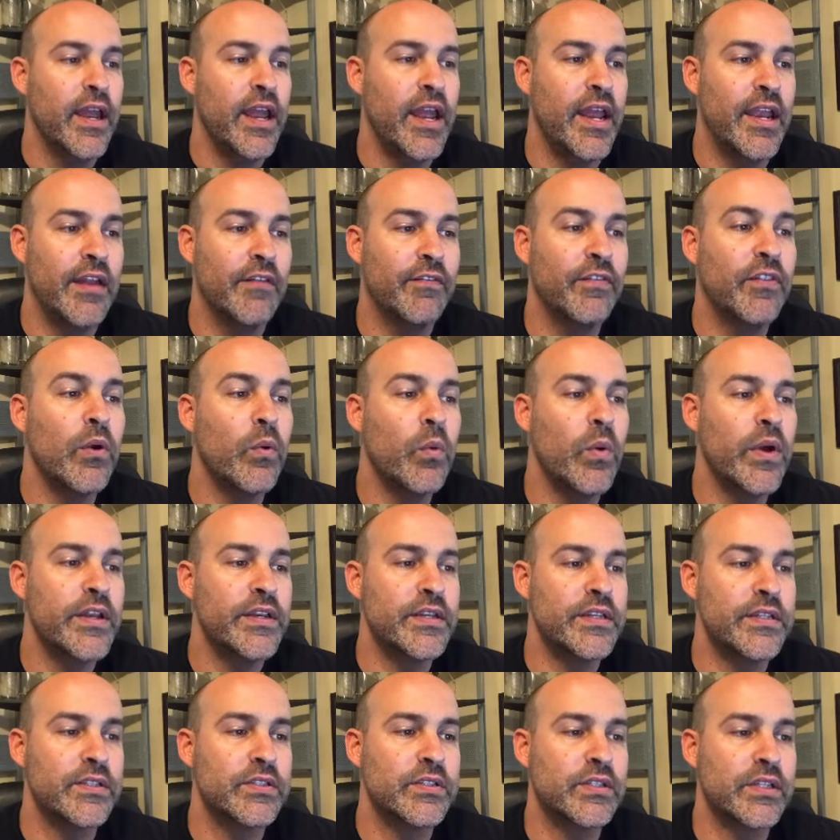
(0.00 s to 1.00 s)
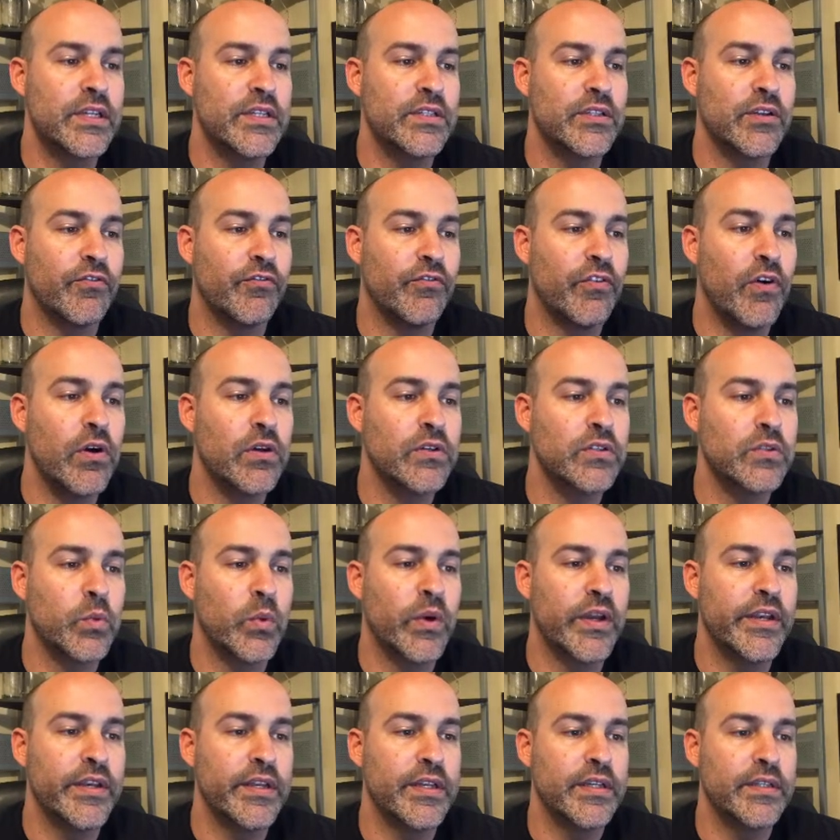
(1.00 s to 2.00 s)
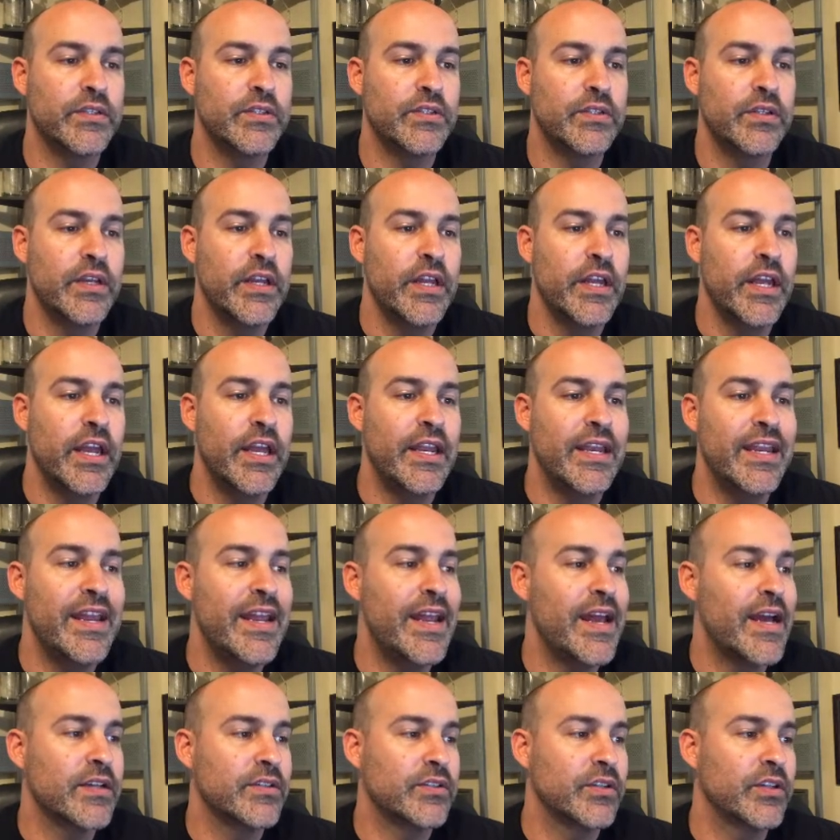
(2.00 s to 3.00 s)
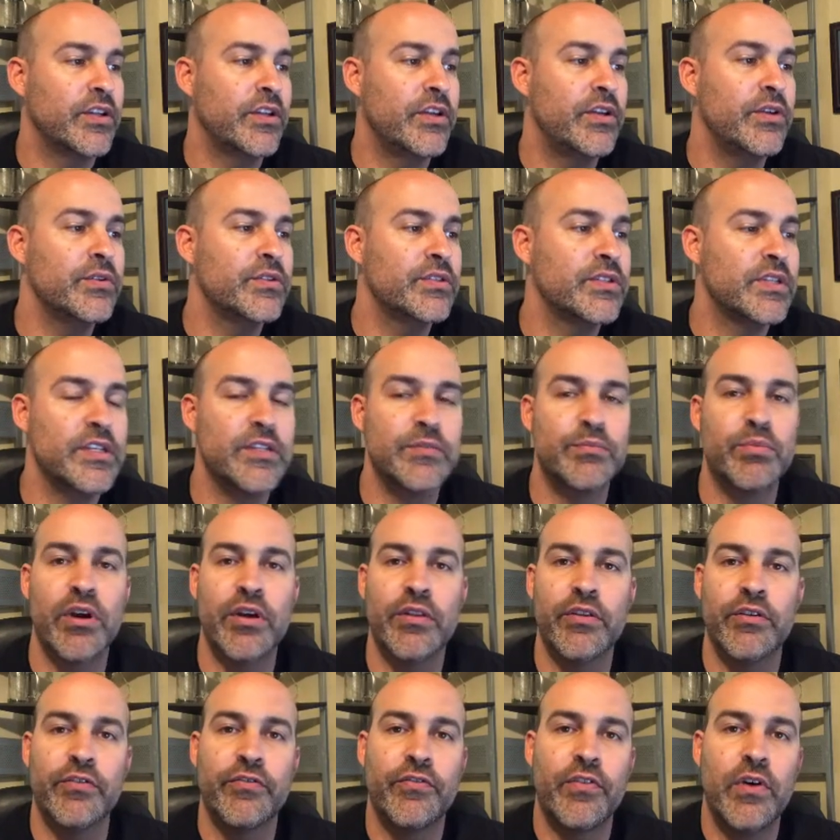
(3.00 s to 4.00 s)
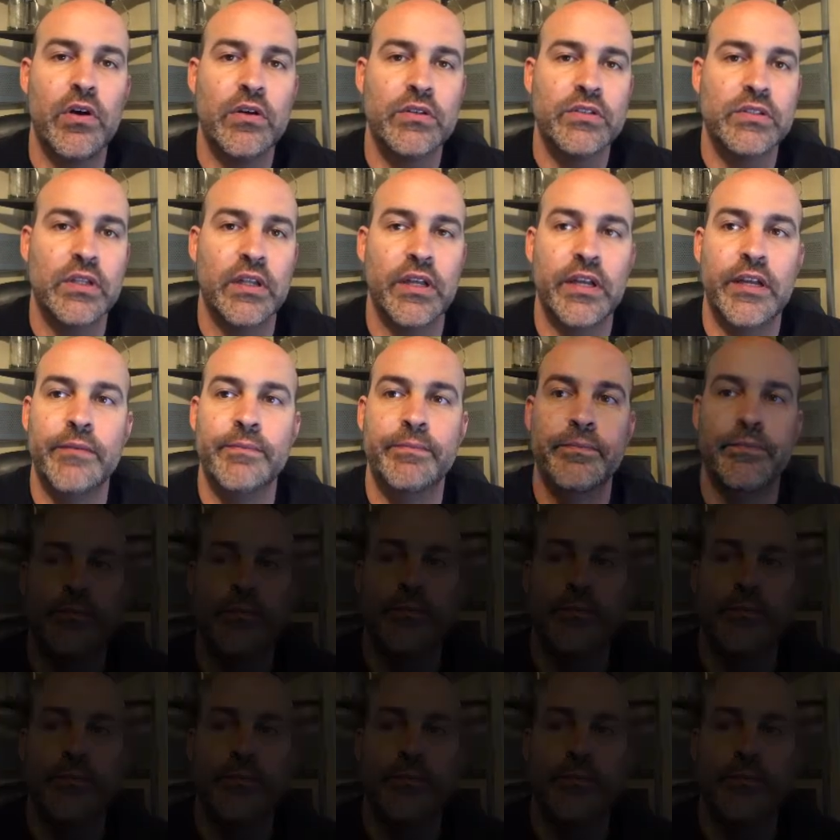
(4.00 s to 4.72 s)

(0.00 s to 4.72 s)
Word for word: and if the witness is a false witness, and he has accused his brother falsely,